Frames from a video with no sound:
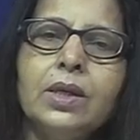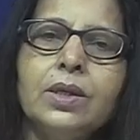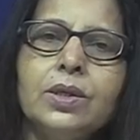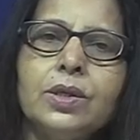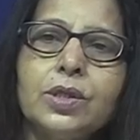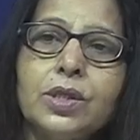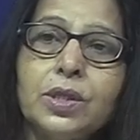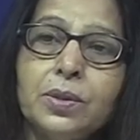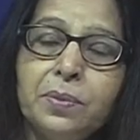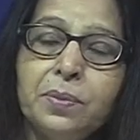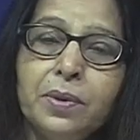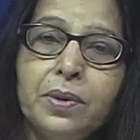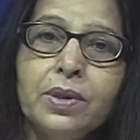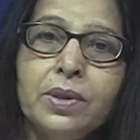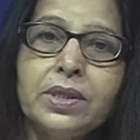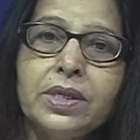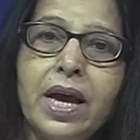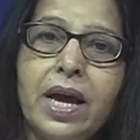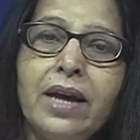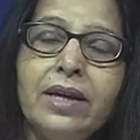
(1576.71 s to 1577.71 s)
So,
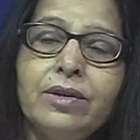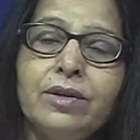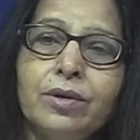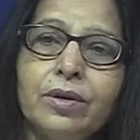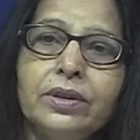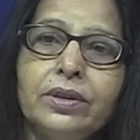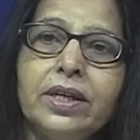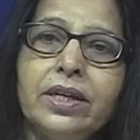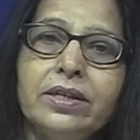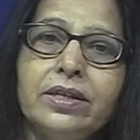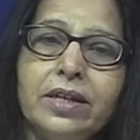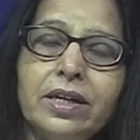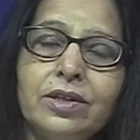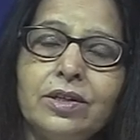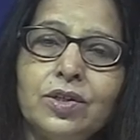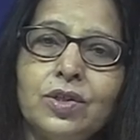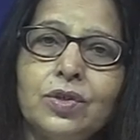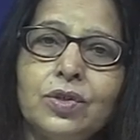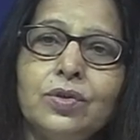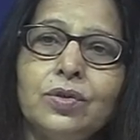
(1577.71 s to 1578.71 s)
suppose I draw their
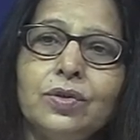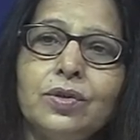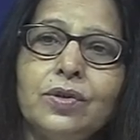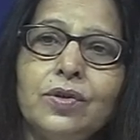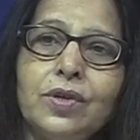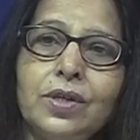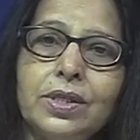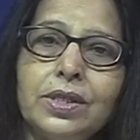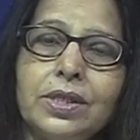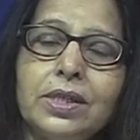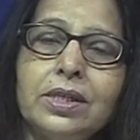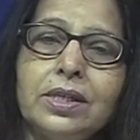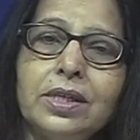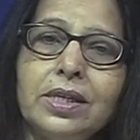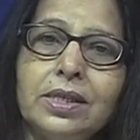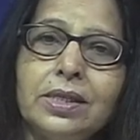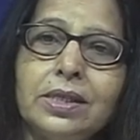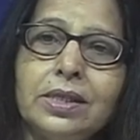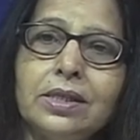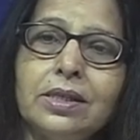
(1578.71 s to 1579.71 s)
attention to the recent
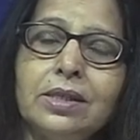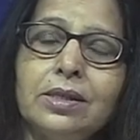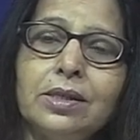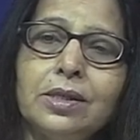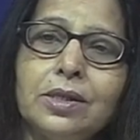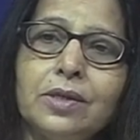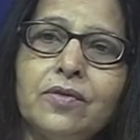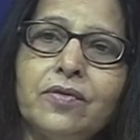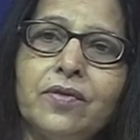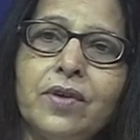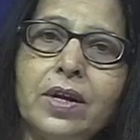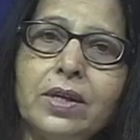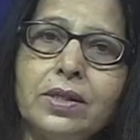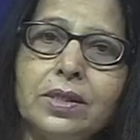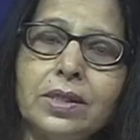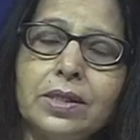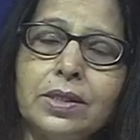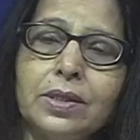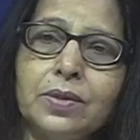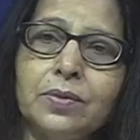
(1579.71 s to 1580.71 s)
incidents of
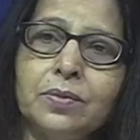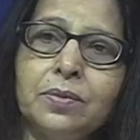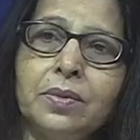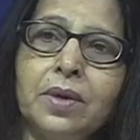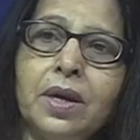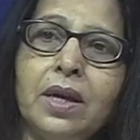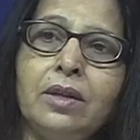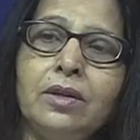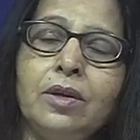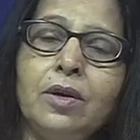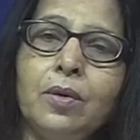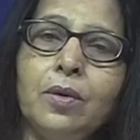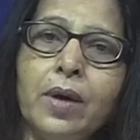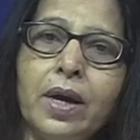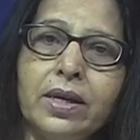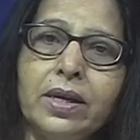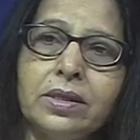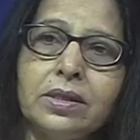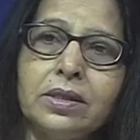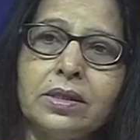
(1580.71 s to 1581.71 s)
racism in
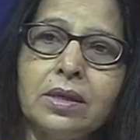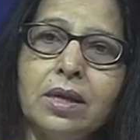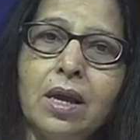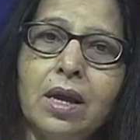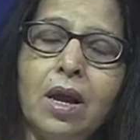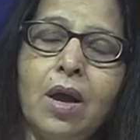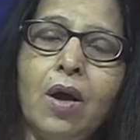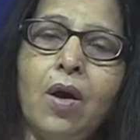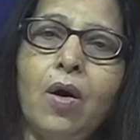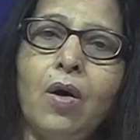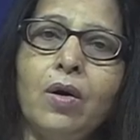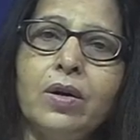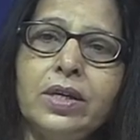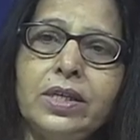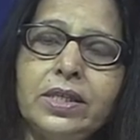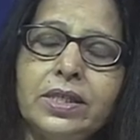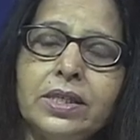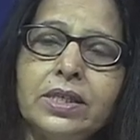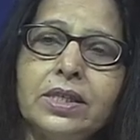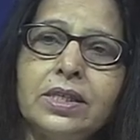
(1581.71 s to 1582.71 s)
US, or
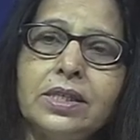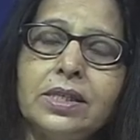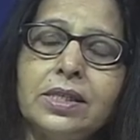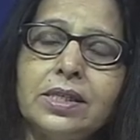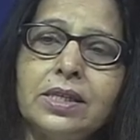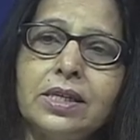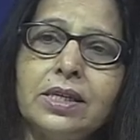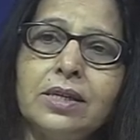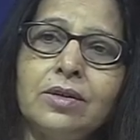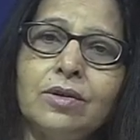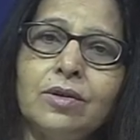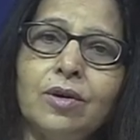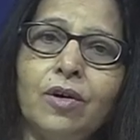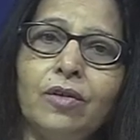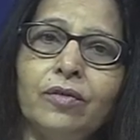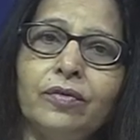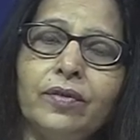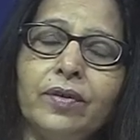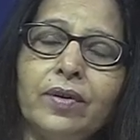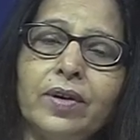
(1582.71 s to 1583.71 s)
recent incident
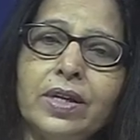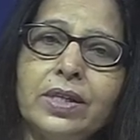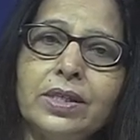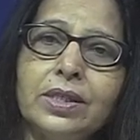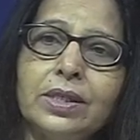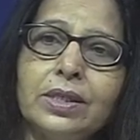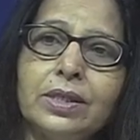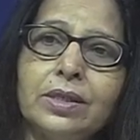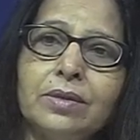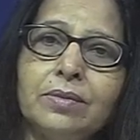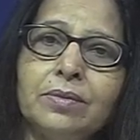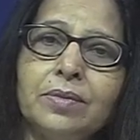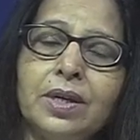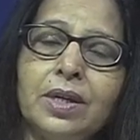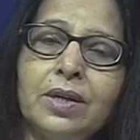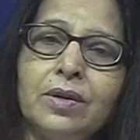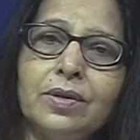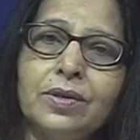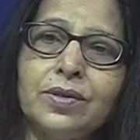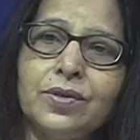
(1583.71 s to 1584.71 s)
of racism
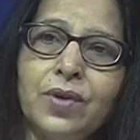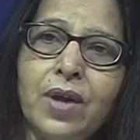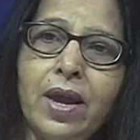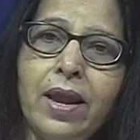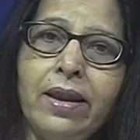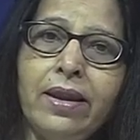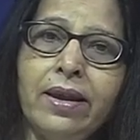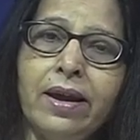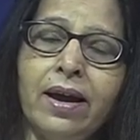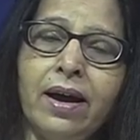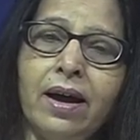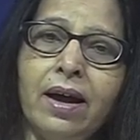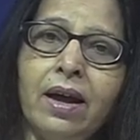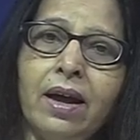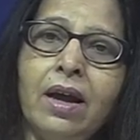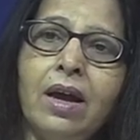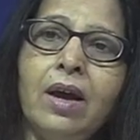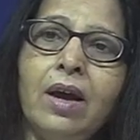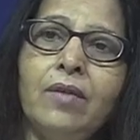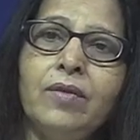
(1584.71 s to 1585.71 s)
in Australia,
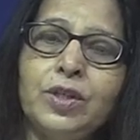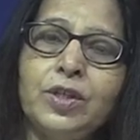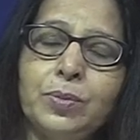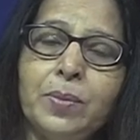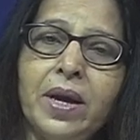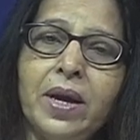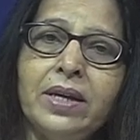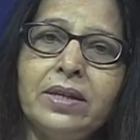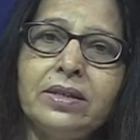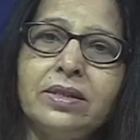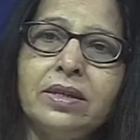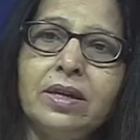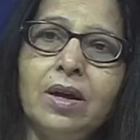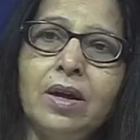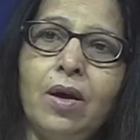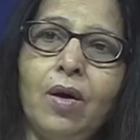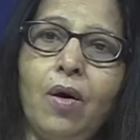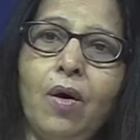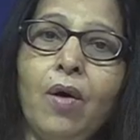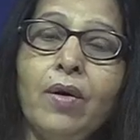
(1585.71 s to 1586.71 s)
which might,
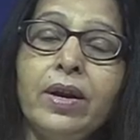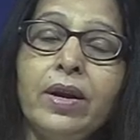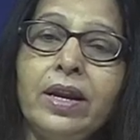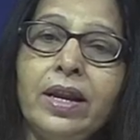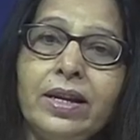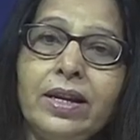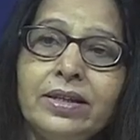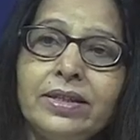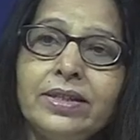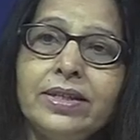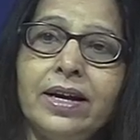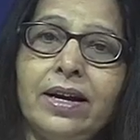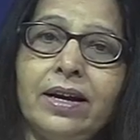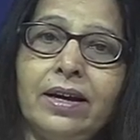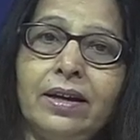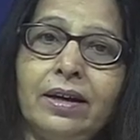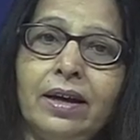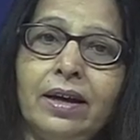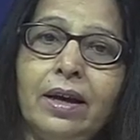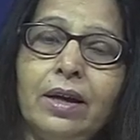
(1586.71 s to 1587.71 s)
or in India,
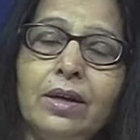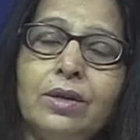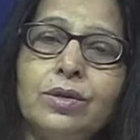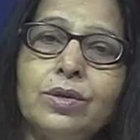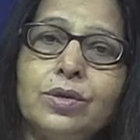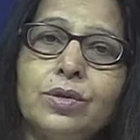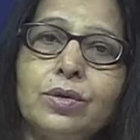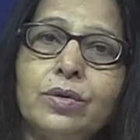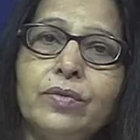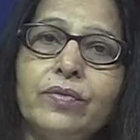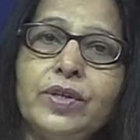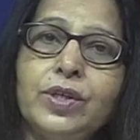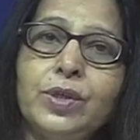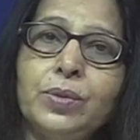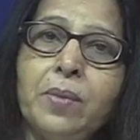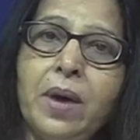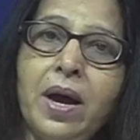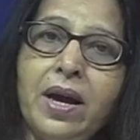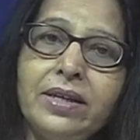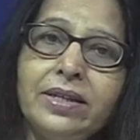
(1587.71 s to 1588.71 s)
so which
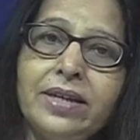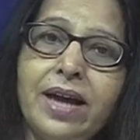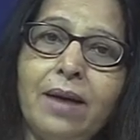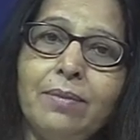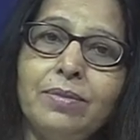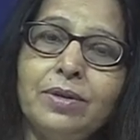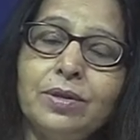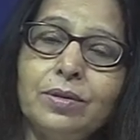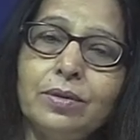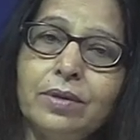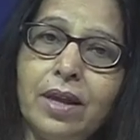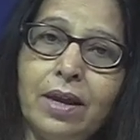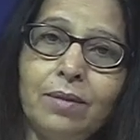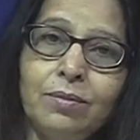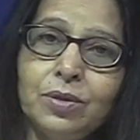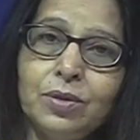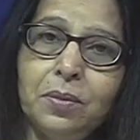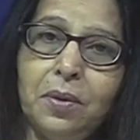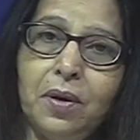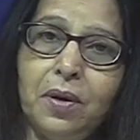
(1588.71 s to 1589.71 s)
might happen to them
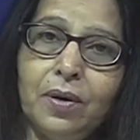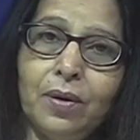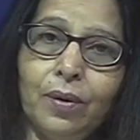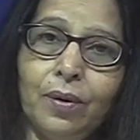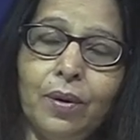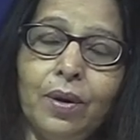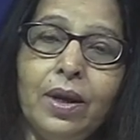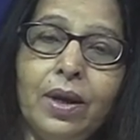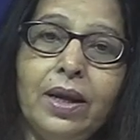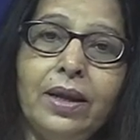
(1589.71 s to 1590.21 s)
tomorrow.